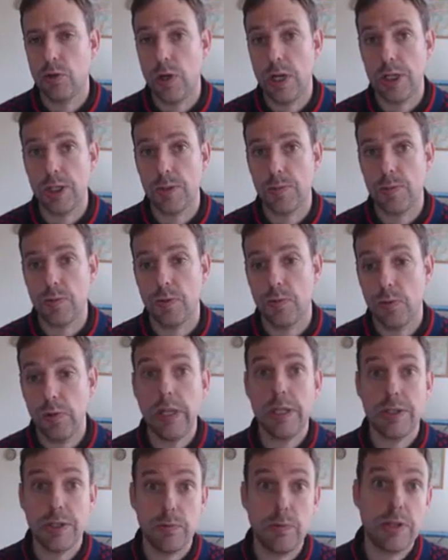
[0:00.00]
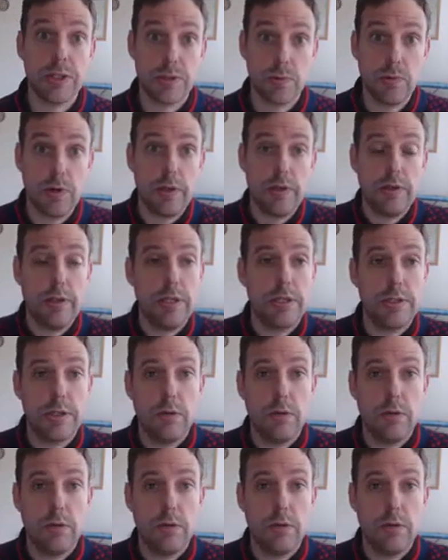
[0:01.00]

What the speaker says: Transport. Well, that's one of the things.